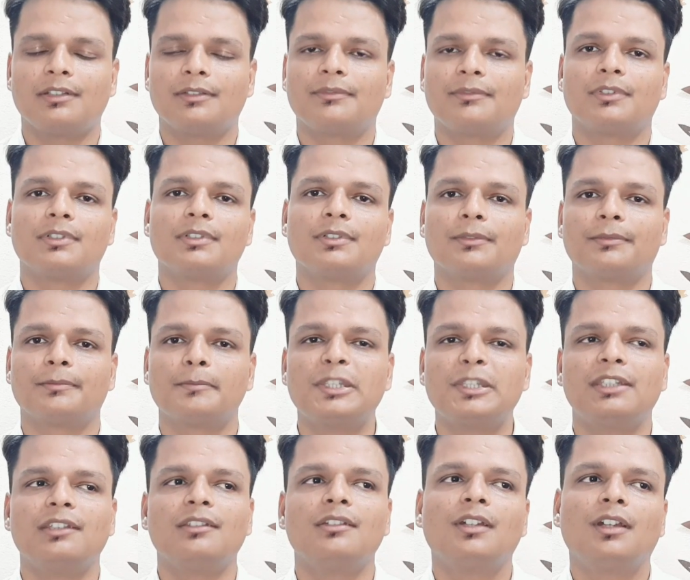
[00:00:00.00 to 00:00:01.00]
in front of
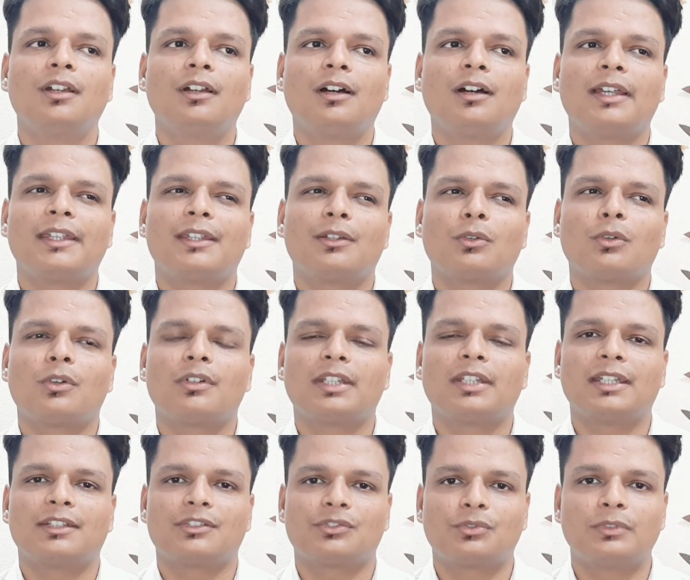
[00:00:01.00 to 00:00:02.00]
me, I
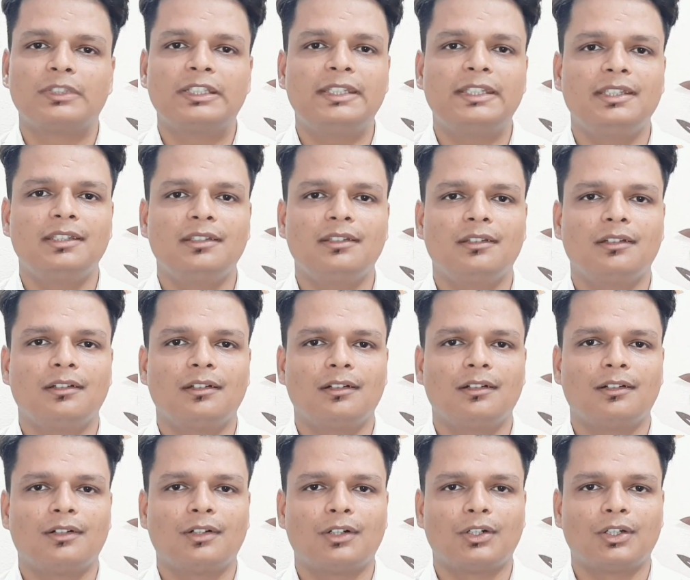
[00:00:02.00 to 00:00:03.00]
cannot actually
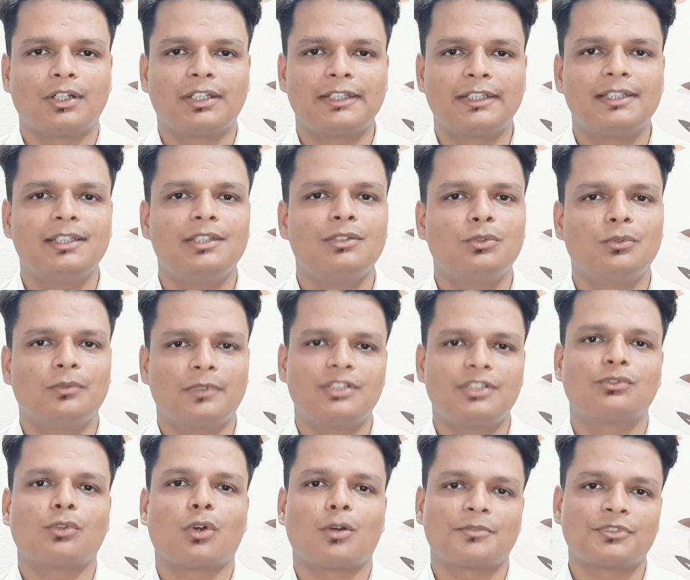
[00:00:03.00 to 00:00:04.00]
tell you
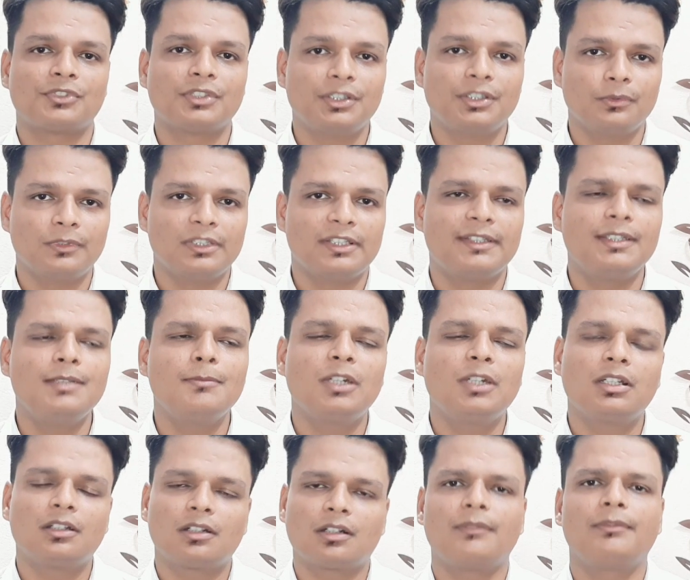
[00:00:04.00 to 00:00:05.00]
which option you will see,
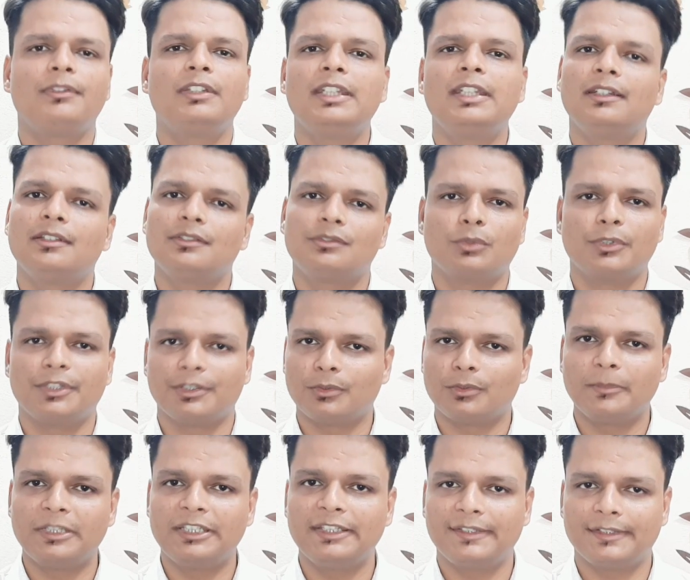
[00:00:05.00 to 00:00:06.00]
but roughly it is going
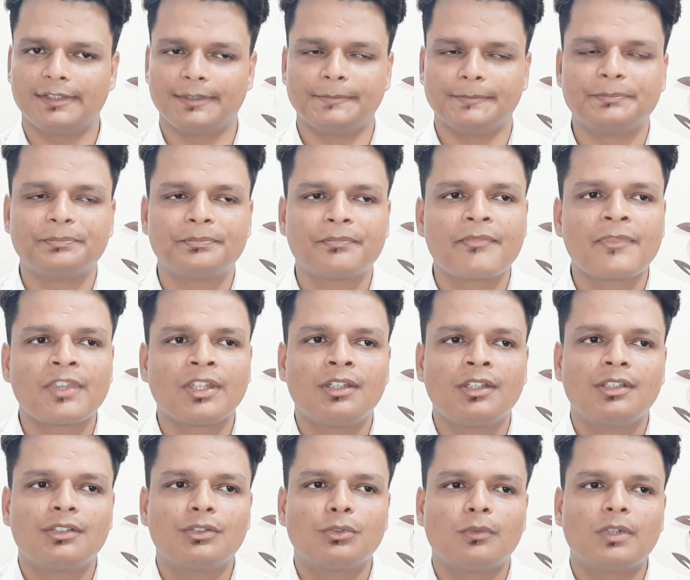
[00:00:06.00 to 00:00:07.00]
to be the same.
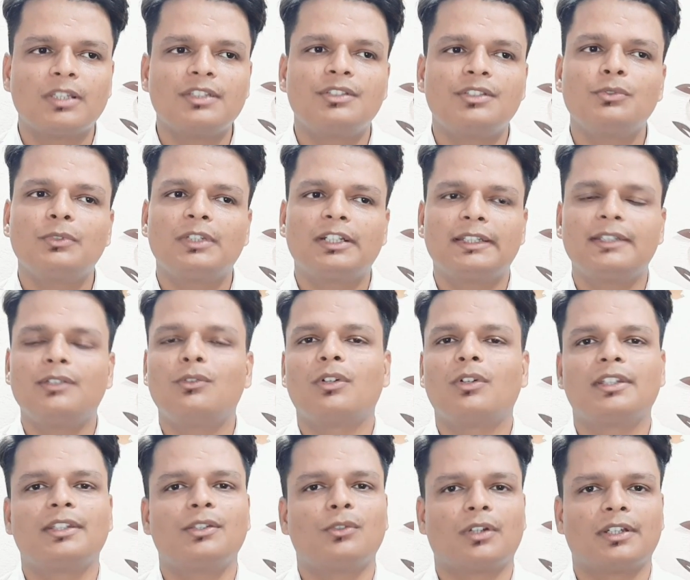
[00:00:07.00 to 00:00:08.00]
So once you click
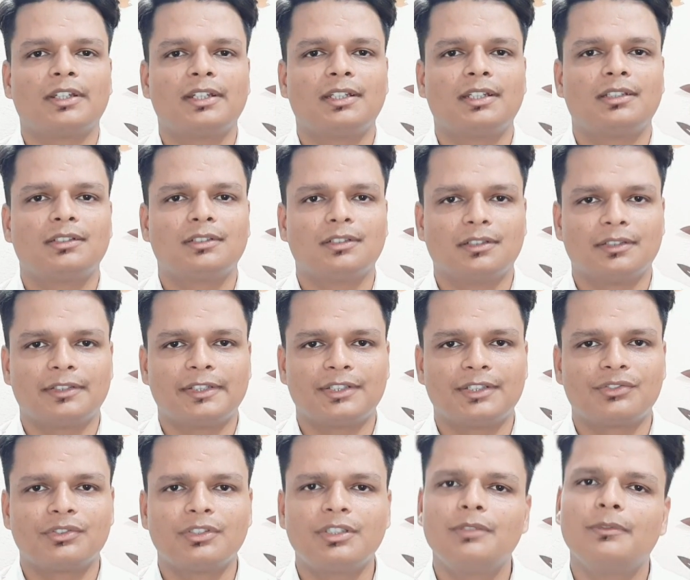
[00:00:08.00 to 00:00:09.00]
on the audit
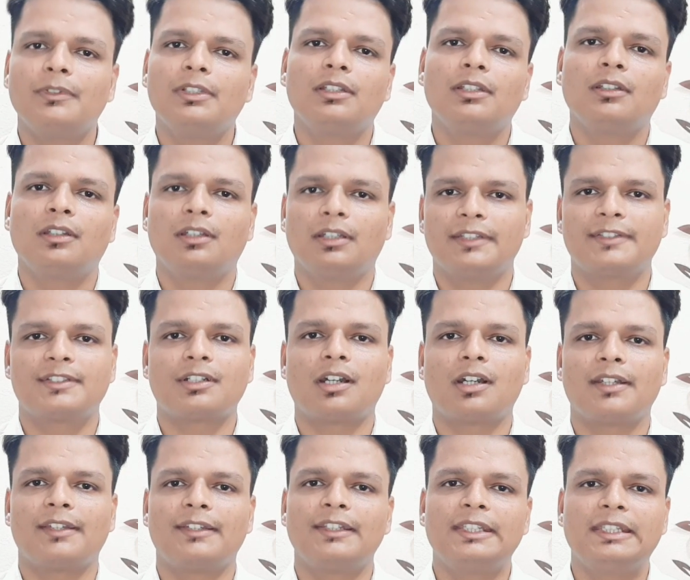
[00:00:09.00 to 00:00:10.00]
section, you will
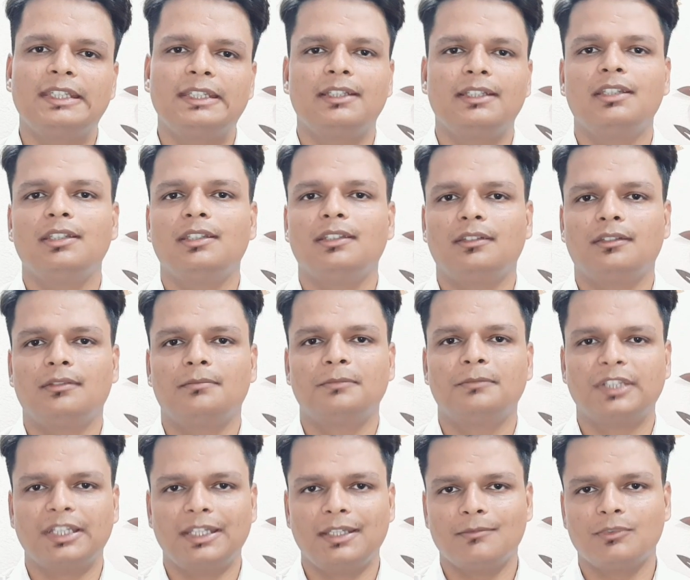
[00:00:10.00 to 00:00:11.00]
start seeing the
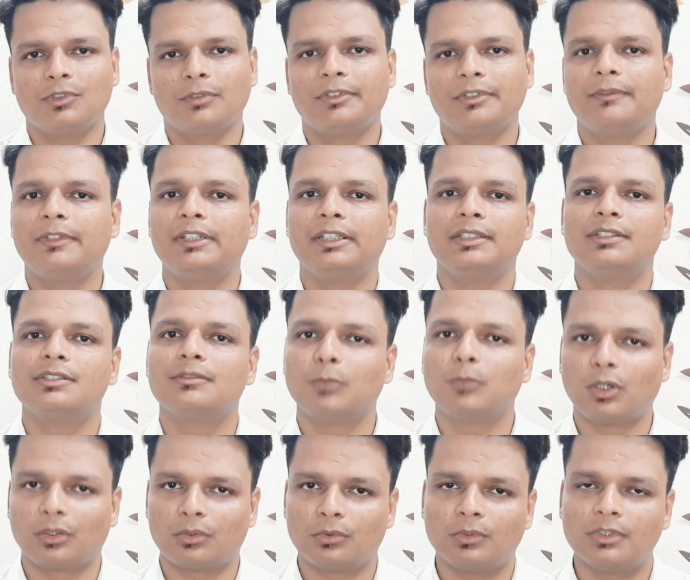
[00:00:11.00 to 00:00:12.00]
names of the various
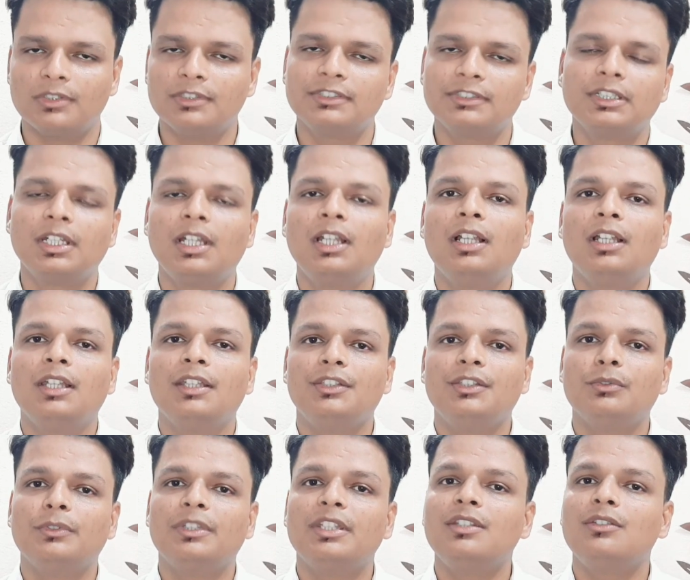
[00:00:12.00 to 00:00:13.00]
borrowers.
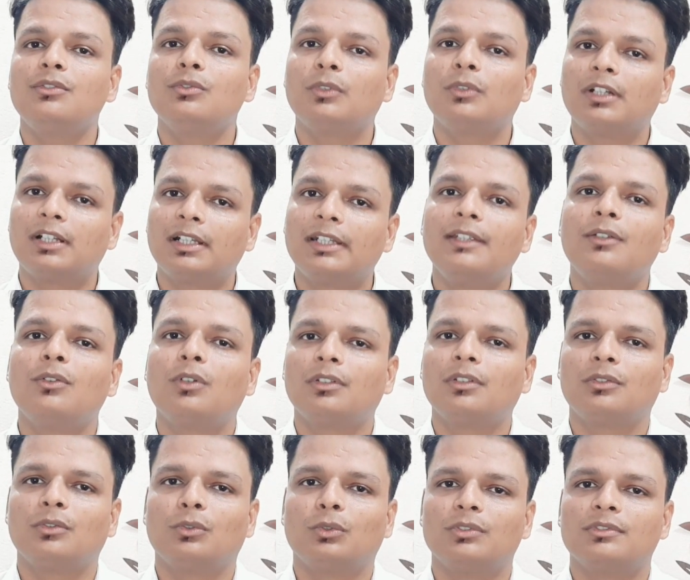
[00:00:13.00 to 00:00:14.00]
You need to click
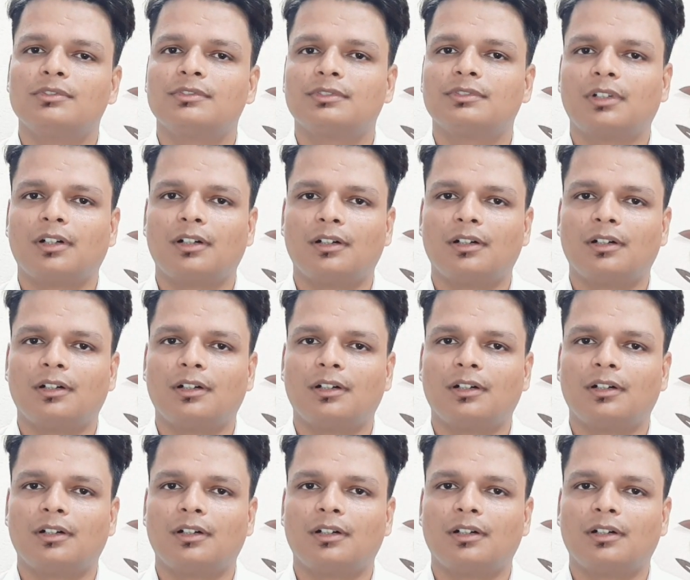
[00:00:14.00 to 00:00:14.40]
on those